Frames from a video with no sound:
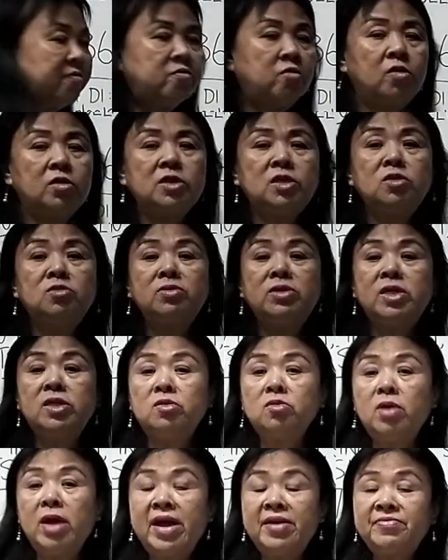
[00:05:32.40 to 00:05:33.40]
of course you
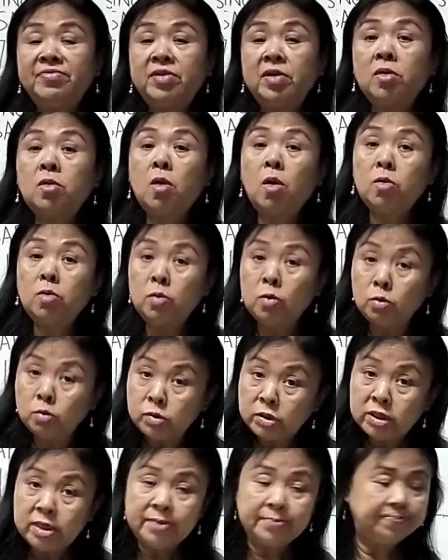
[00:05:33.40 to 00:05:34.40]
need to have a
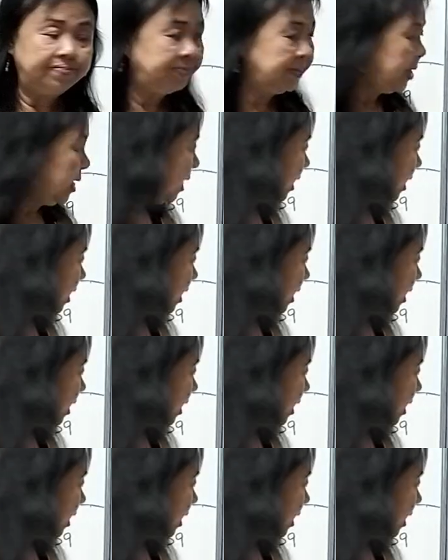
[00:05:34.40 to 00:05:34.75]
conclusion.